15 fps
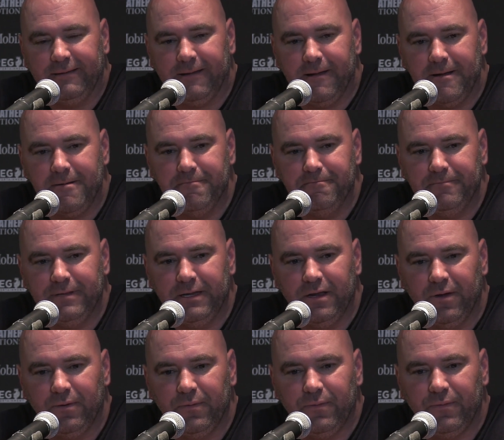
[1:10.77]
Um, you
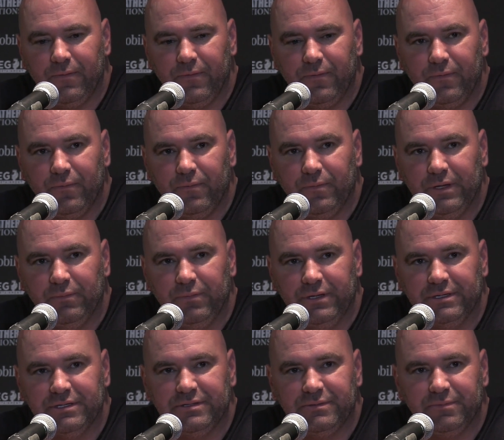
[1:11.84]
know, we, we
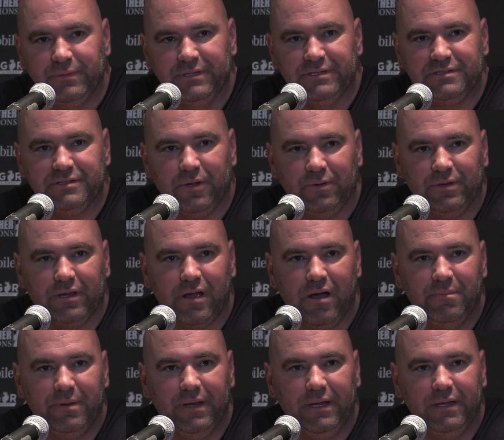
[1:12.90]
just we just sold the
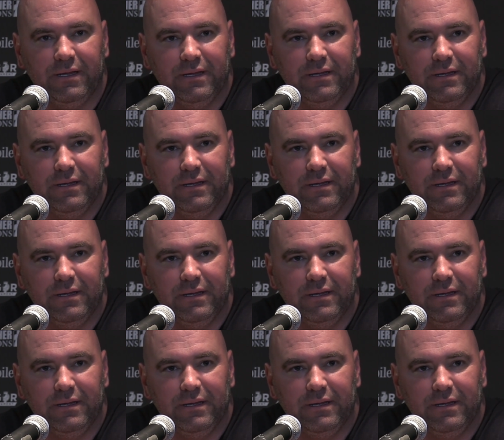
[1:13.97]
company